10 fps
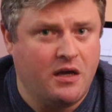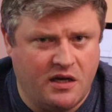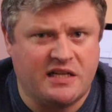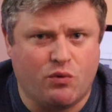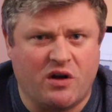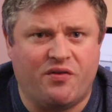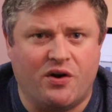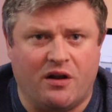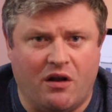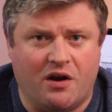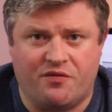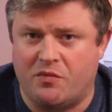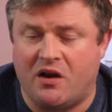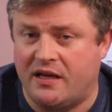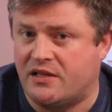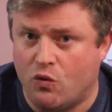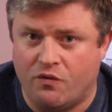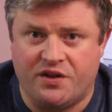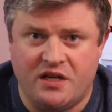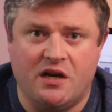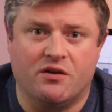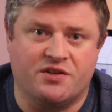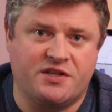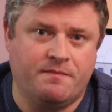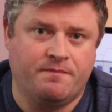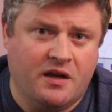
it's one I've heard a lot from clients over the years.